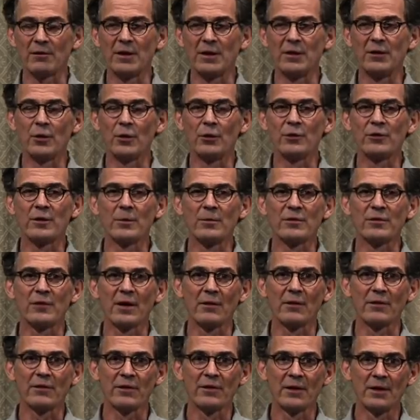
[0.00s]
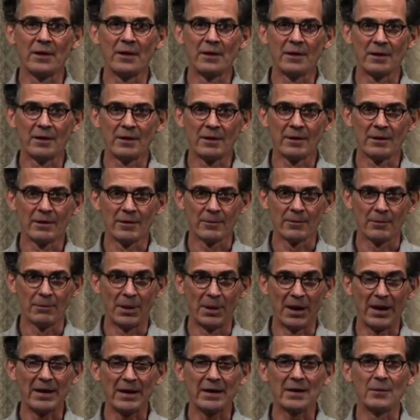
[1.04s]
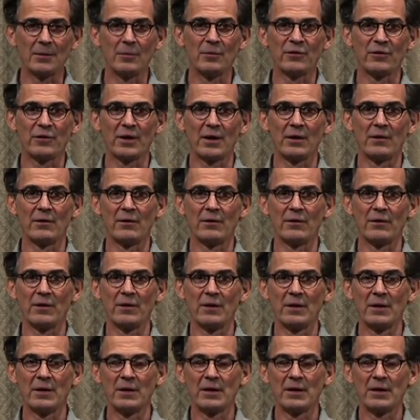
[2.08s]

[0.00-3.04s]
He knows himself by himself.